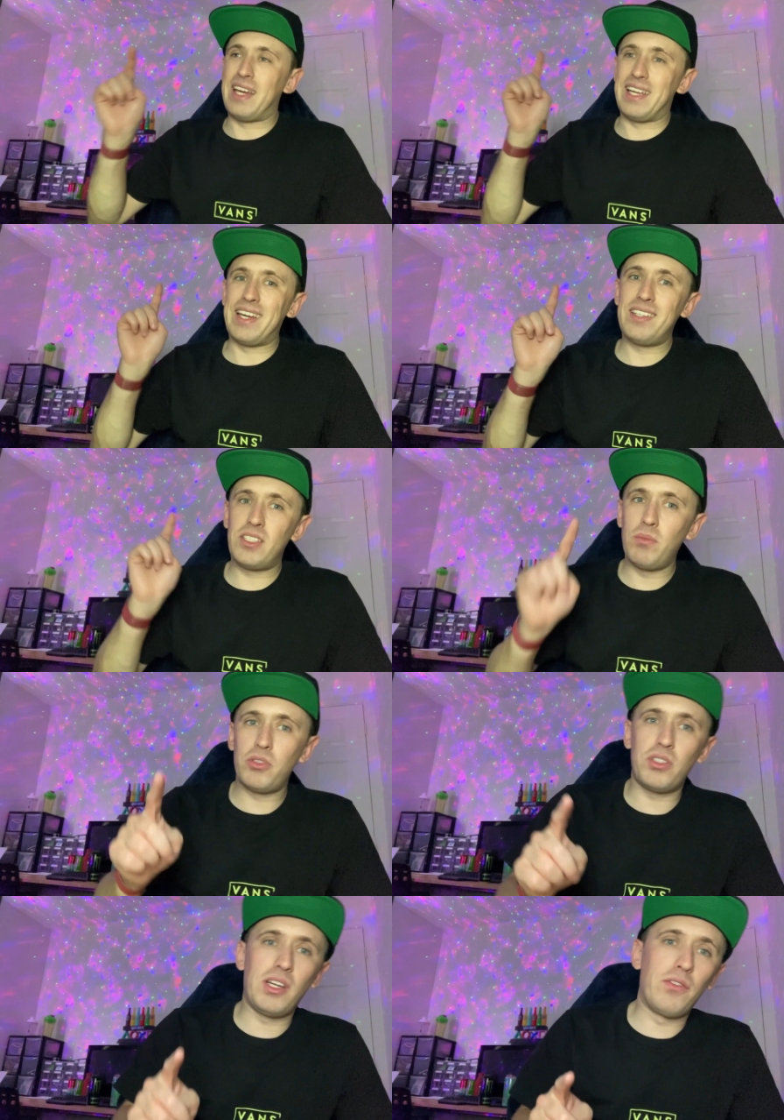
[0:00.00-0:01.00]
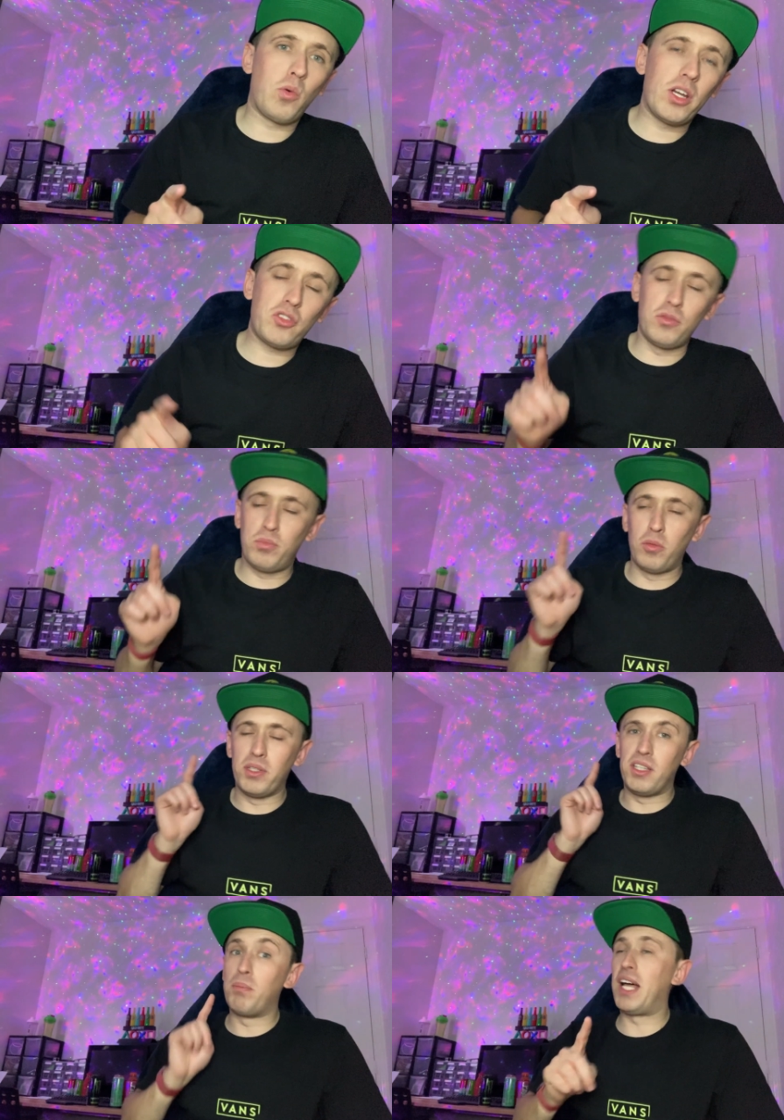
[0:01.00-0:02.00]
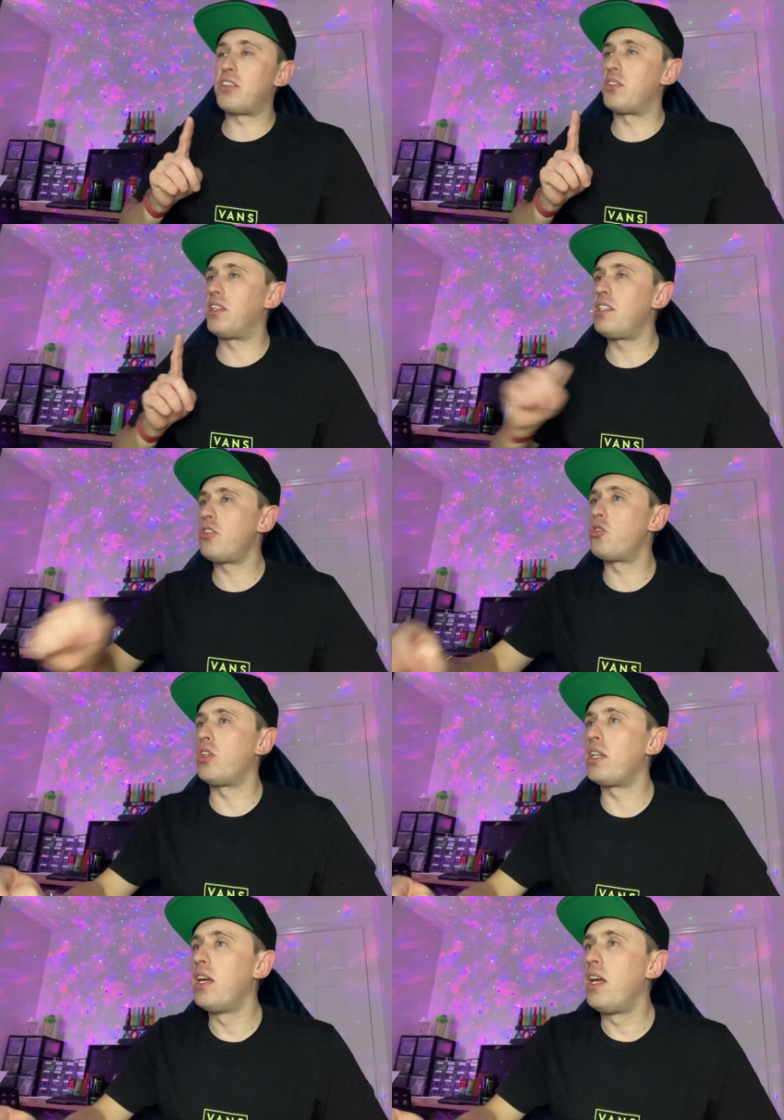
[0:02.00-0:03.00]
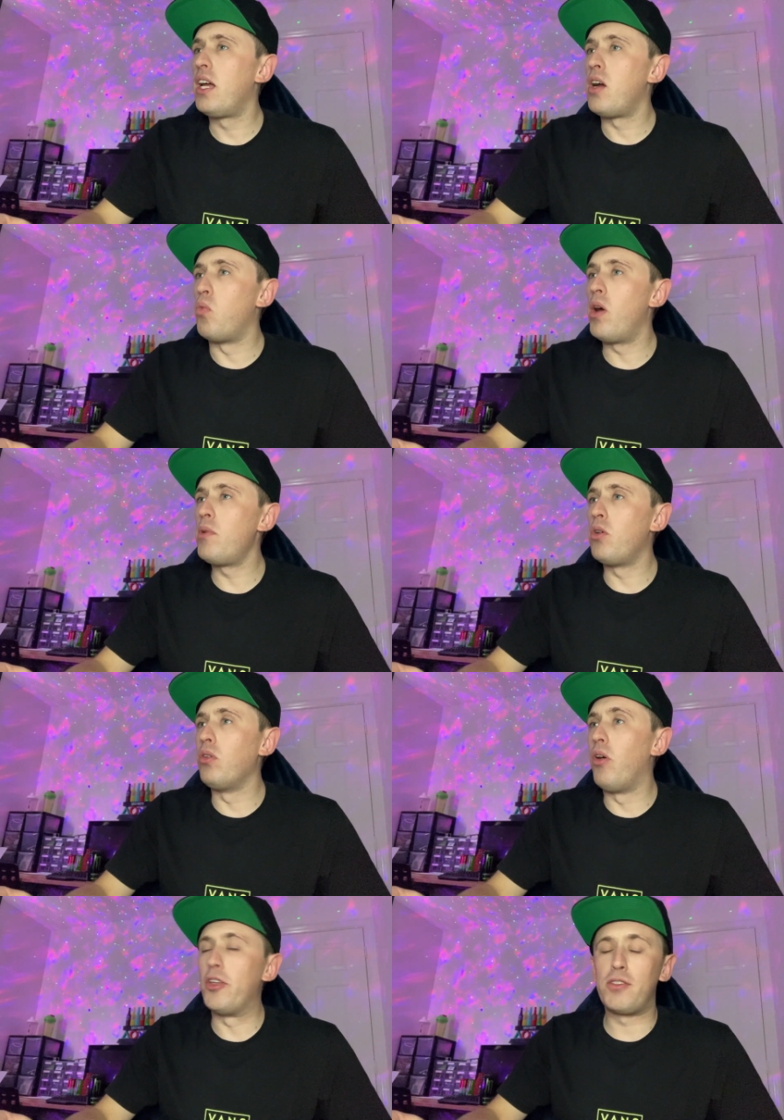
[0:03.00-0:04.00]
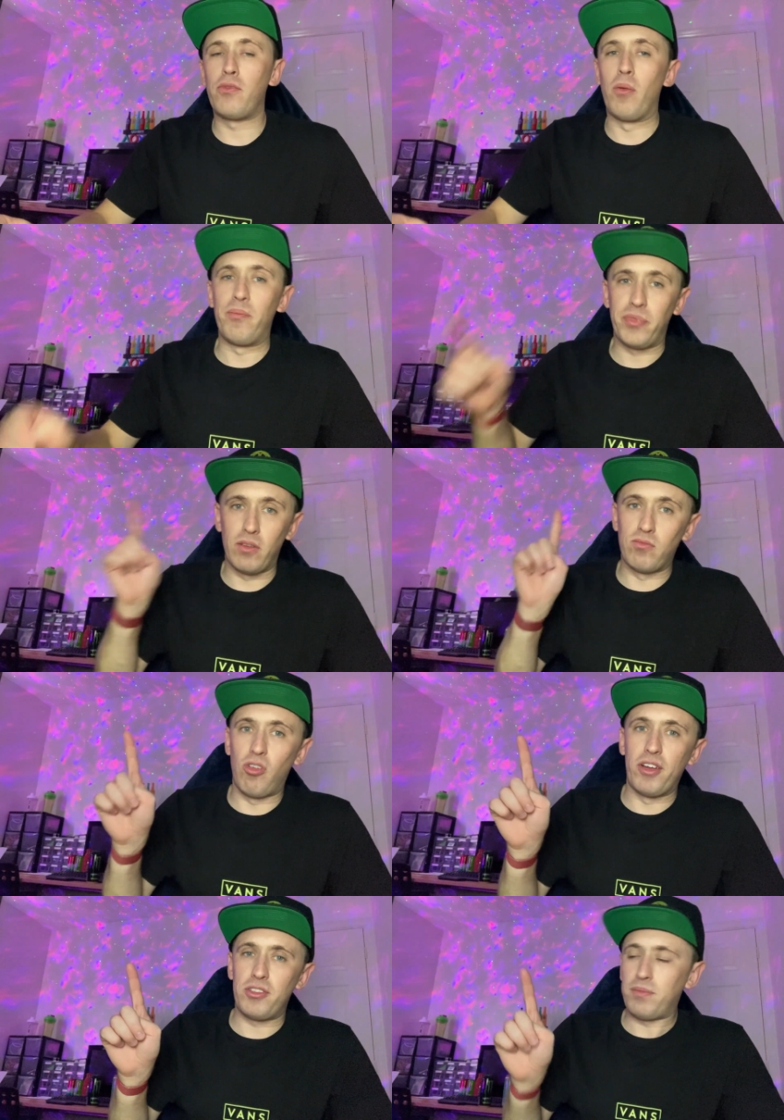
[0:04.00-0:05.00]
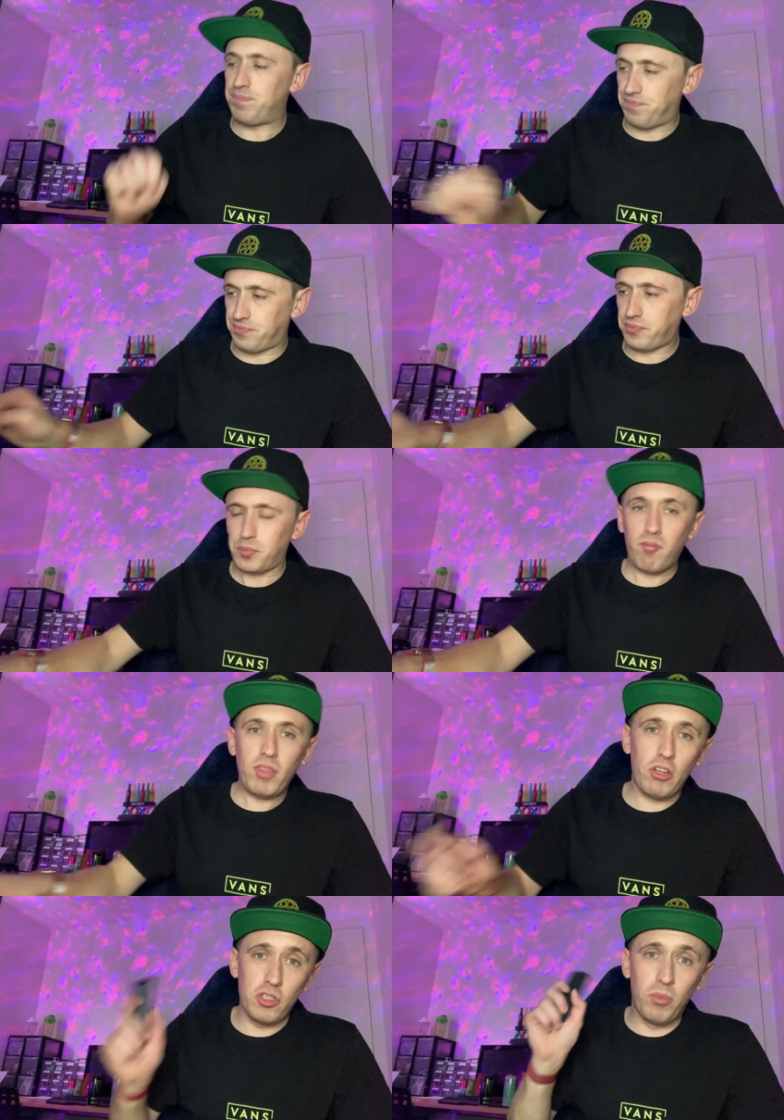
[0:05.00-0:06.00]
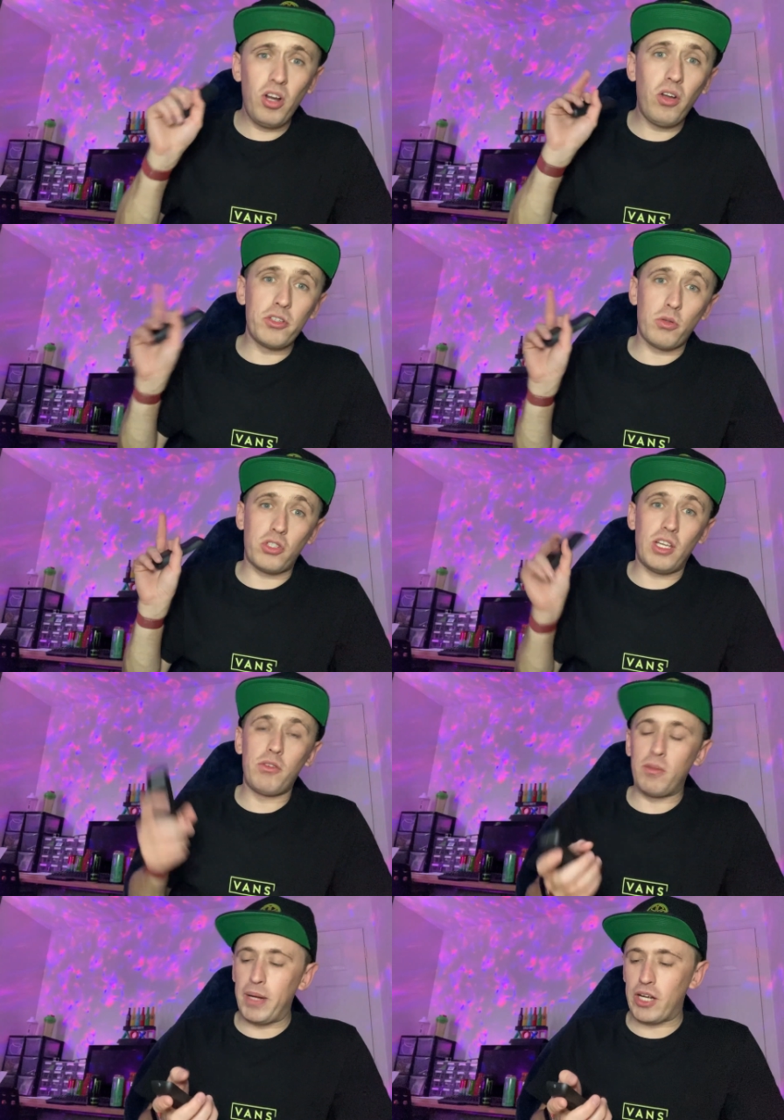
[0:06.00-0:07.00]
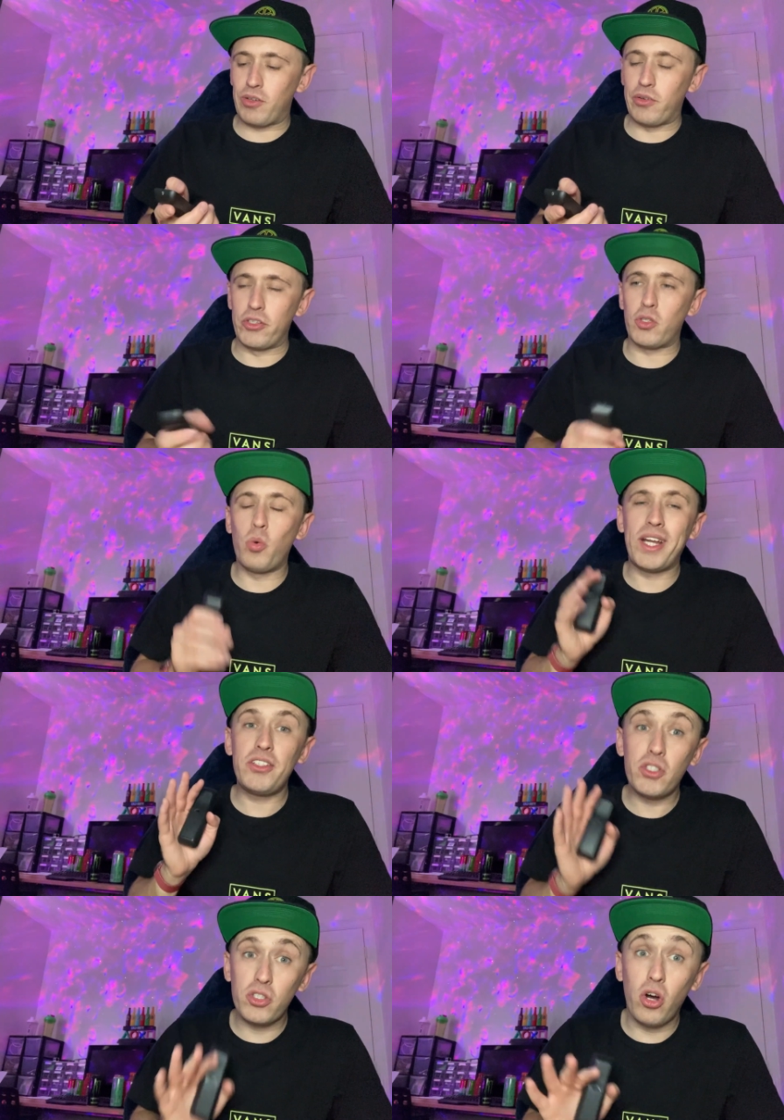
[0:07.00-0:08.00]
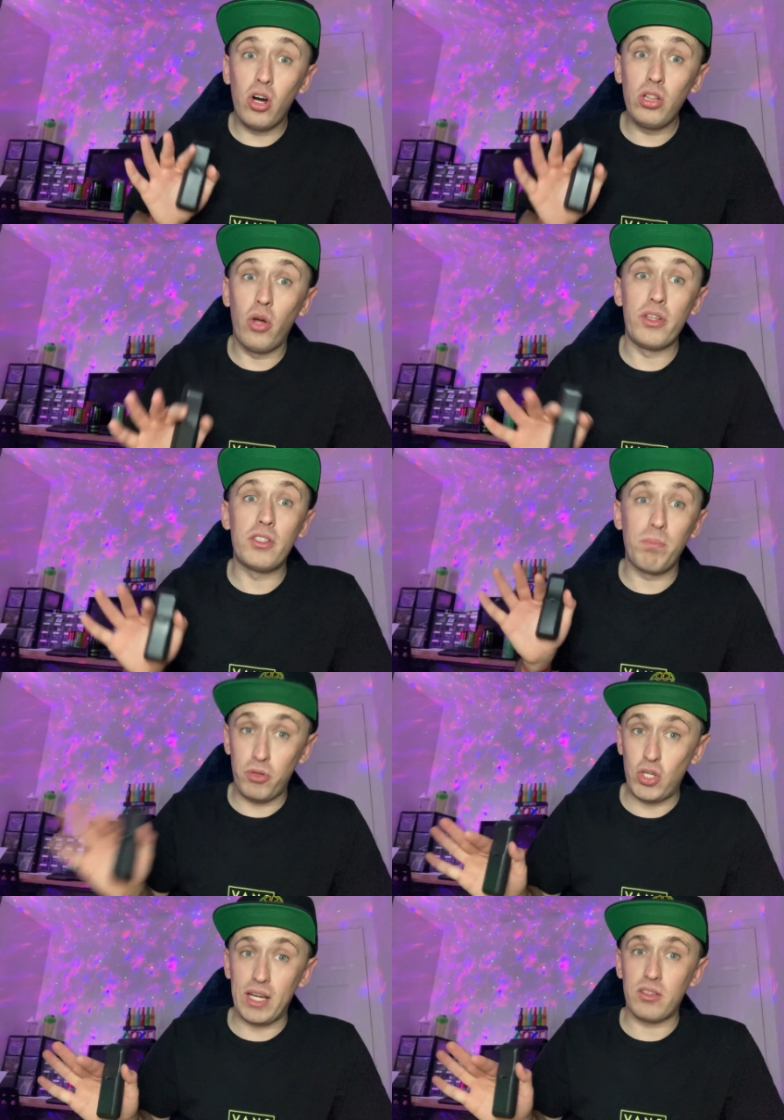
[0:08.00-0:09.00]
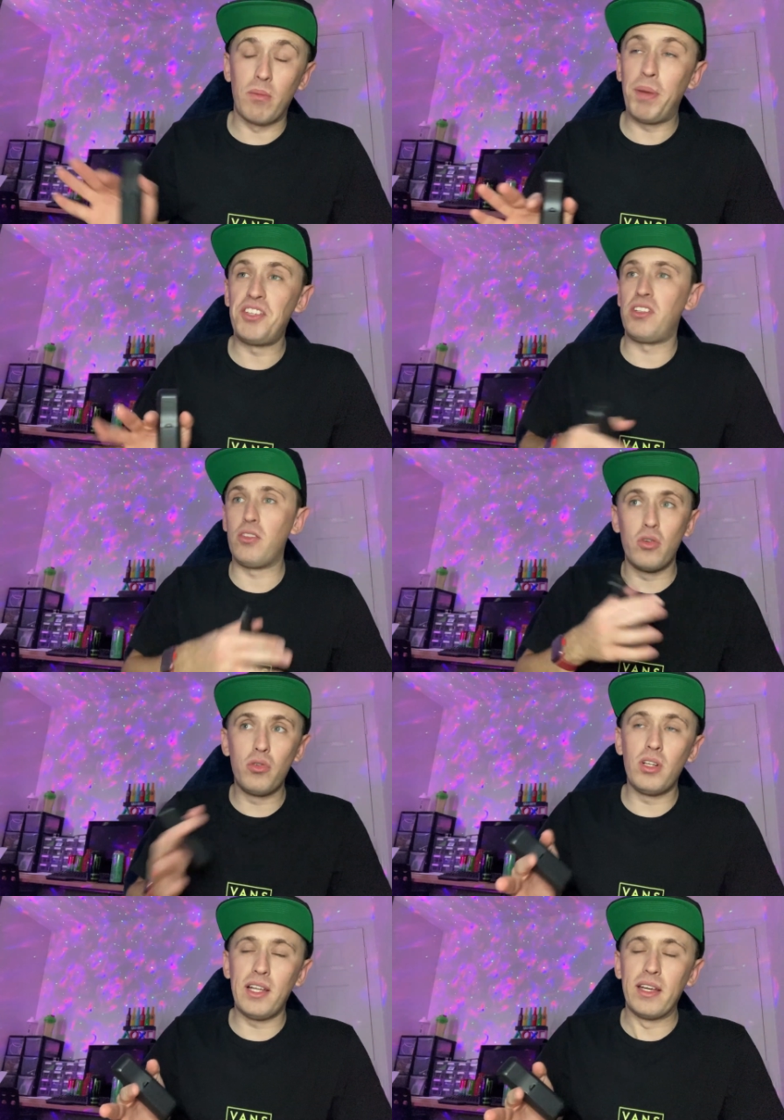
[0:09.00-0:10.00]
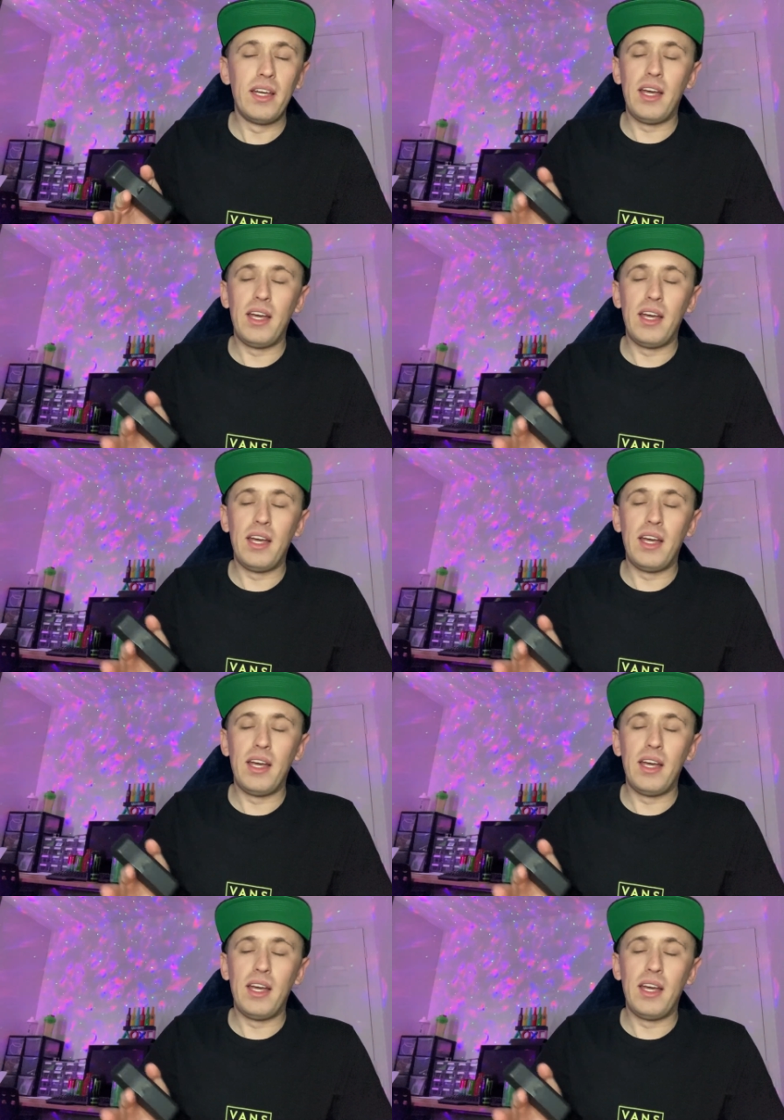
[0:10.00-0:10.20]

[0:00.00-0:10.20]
Again, similar to the other question, probably the Black Sun energy drink. Where are your lights from? Right, so my light switcher here in the background, it's called a Starlight projector. Basically, Google it,